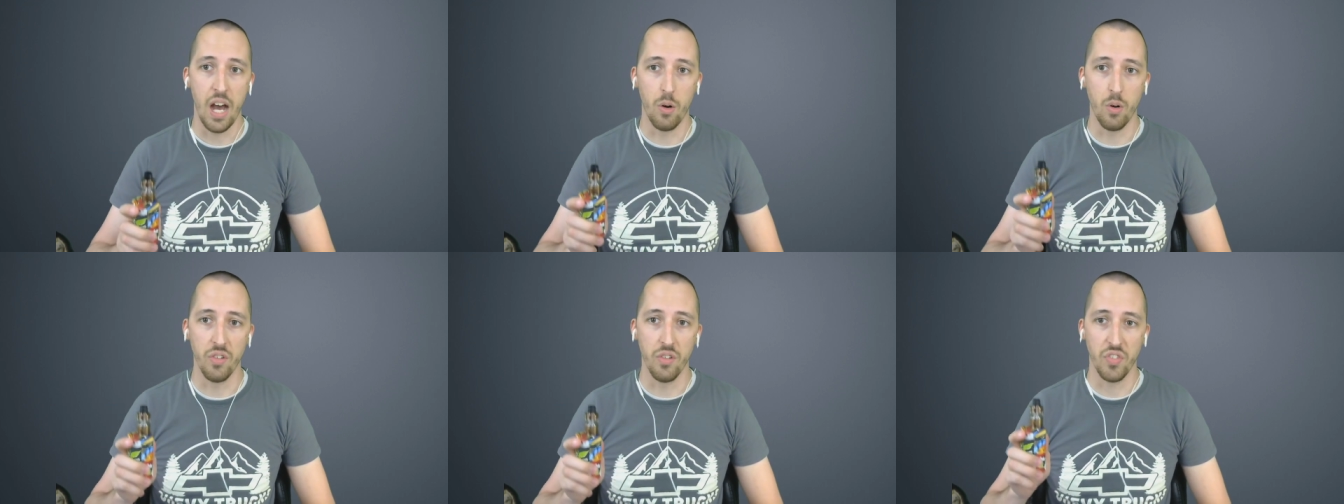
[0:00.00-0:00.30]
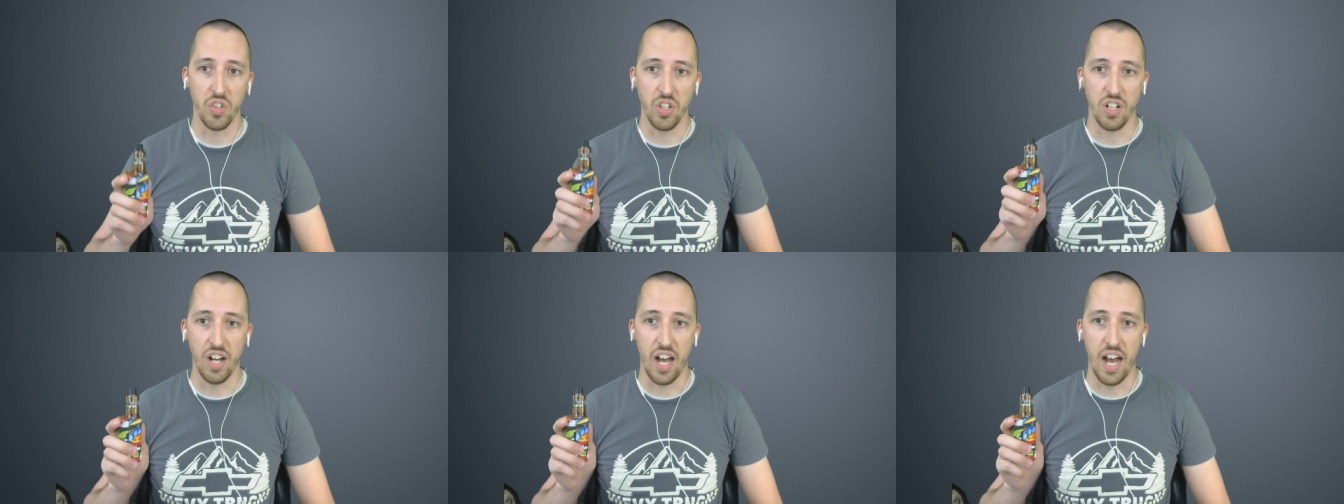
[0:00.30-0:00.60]

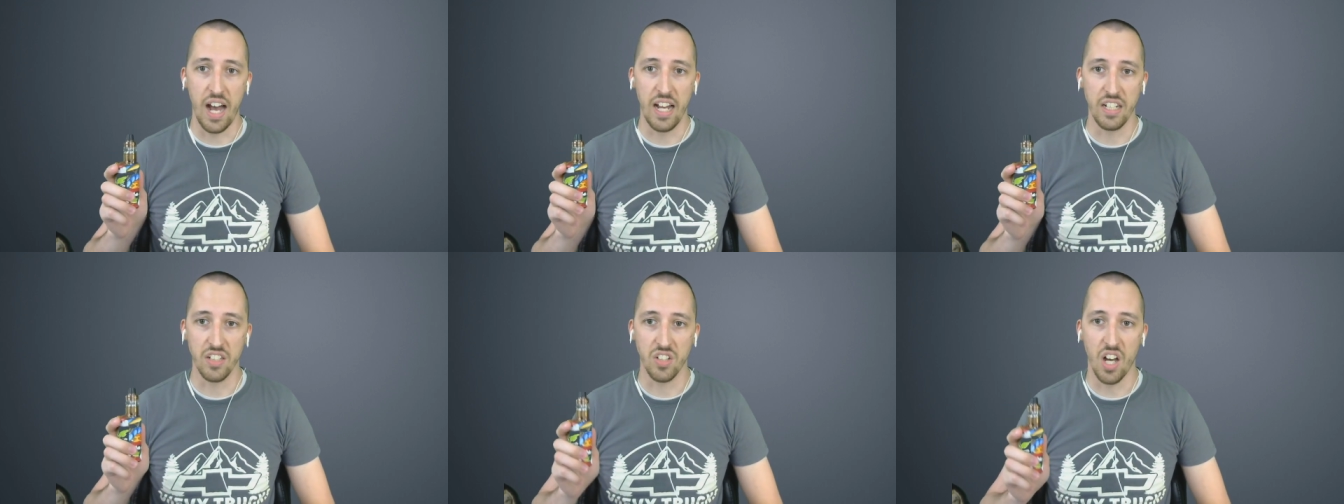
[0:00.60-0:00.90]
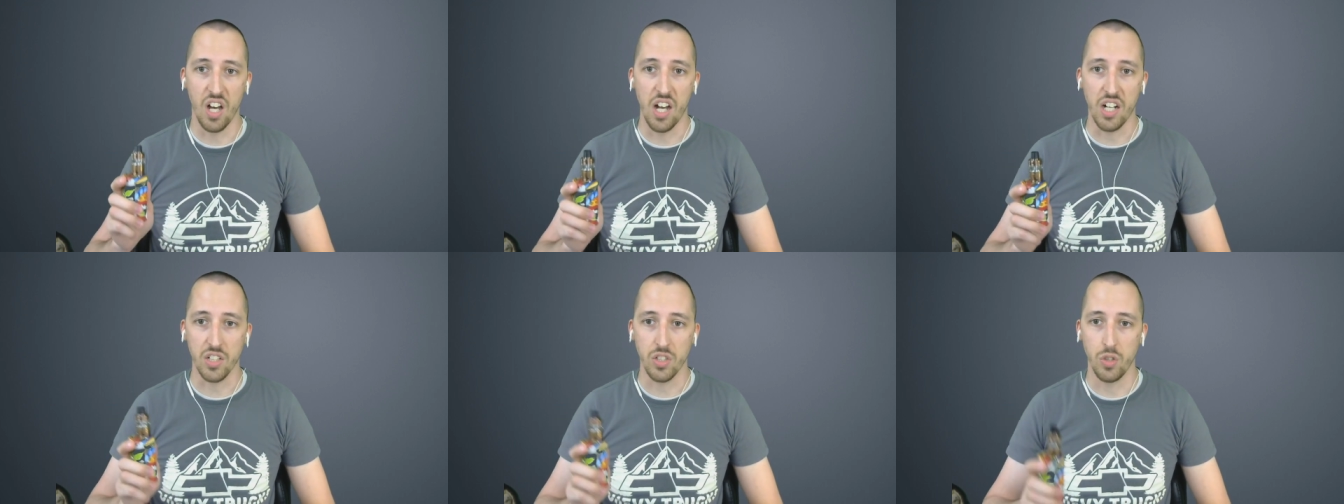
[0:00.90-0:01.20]
However, I
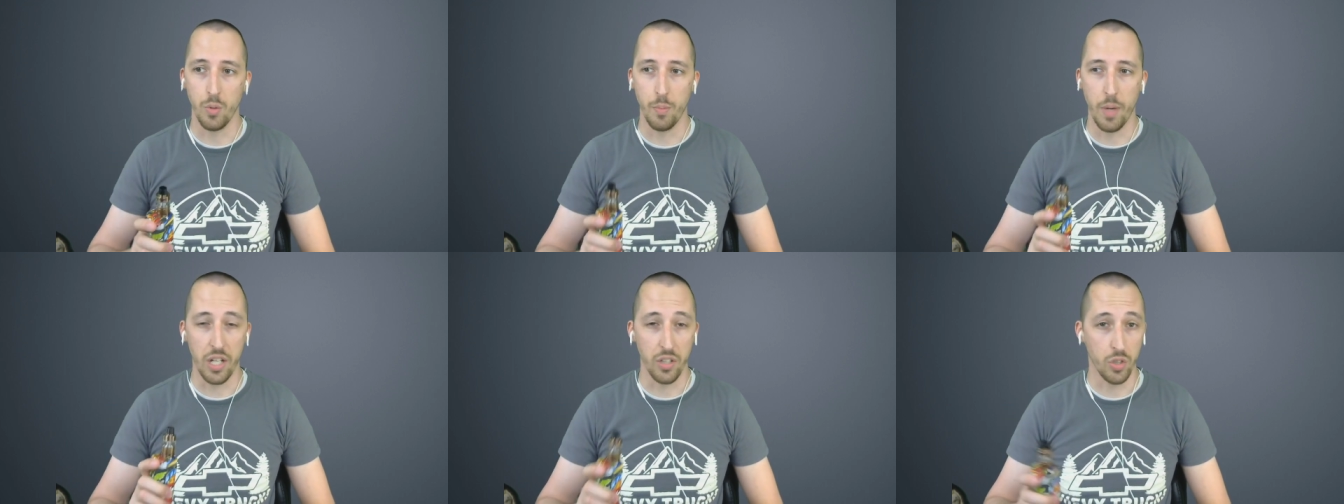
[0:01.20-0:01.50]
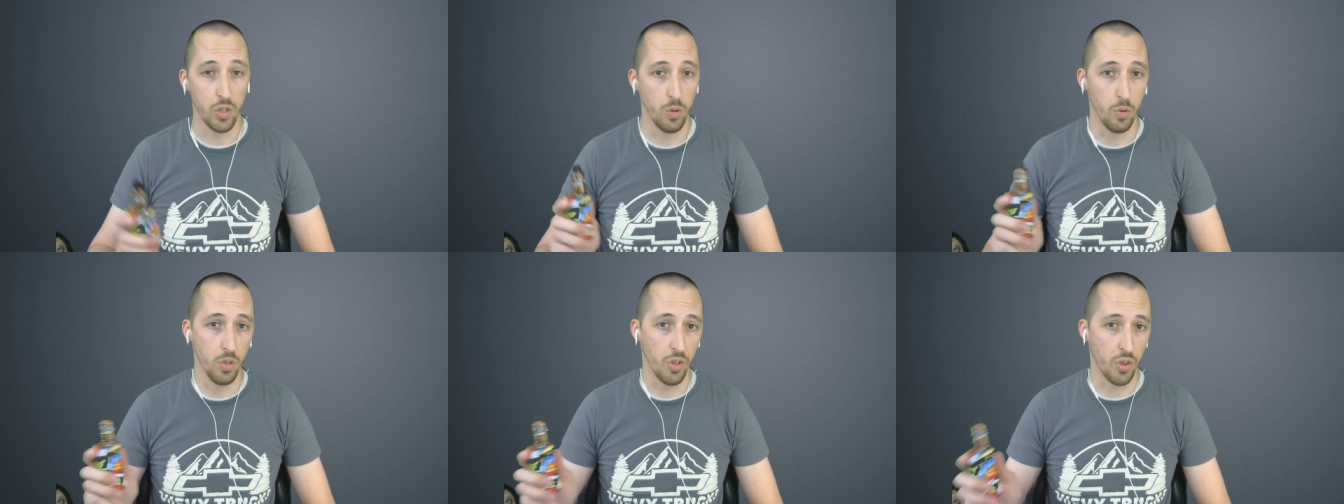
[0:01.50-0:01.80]
talked to about
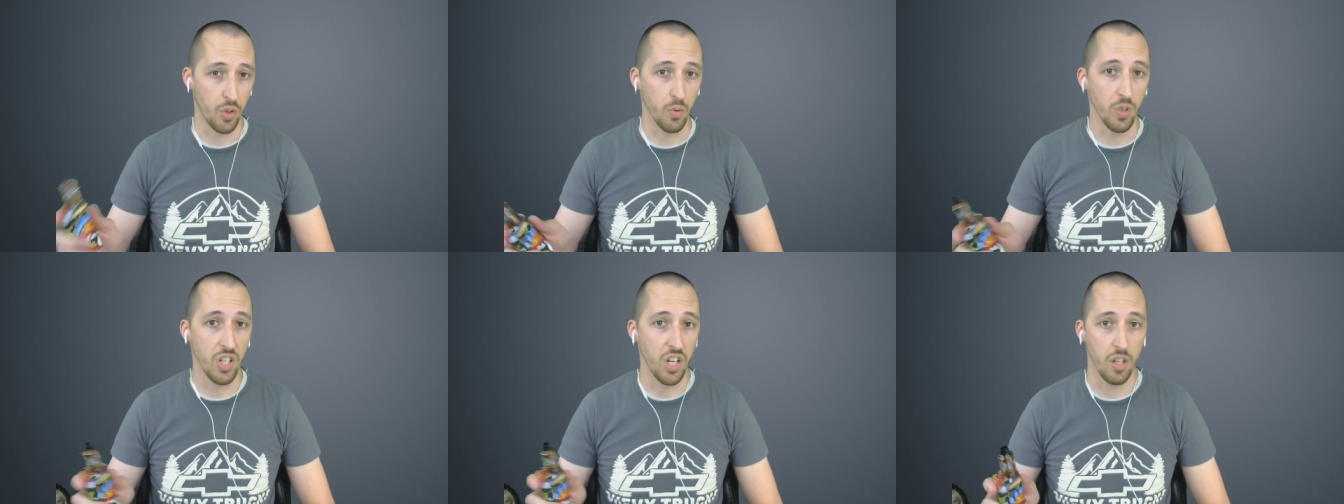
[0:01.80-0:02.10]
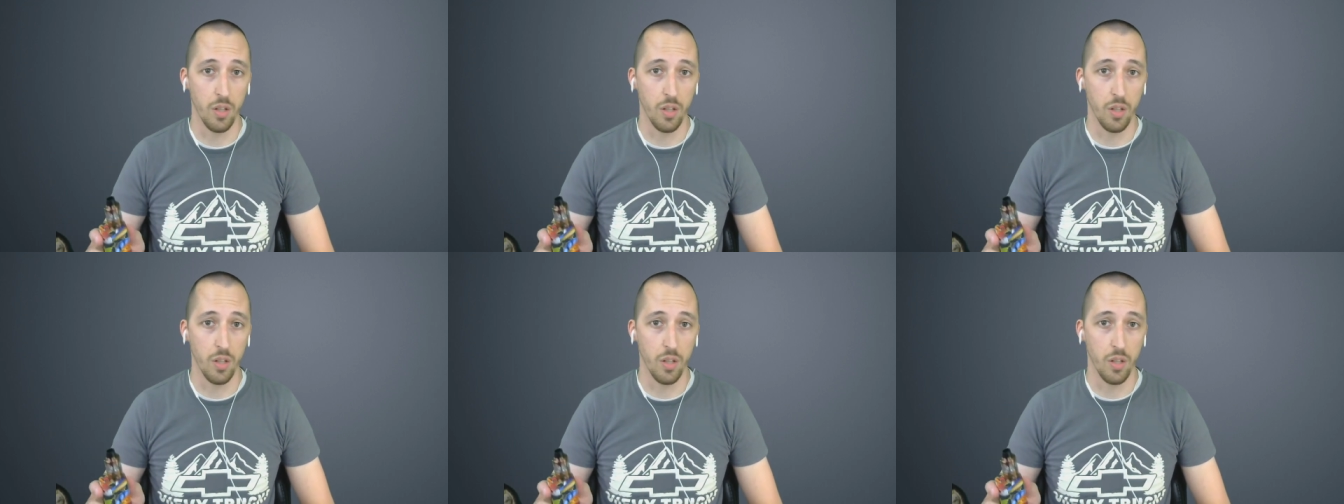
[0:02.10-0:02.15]
two or three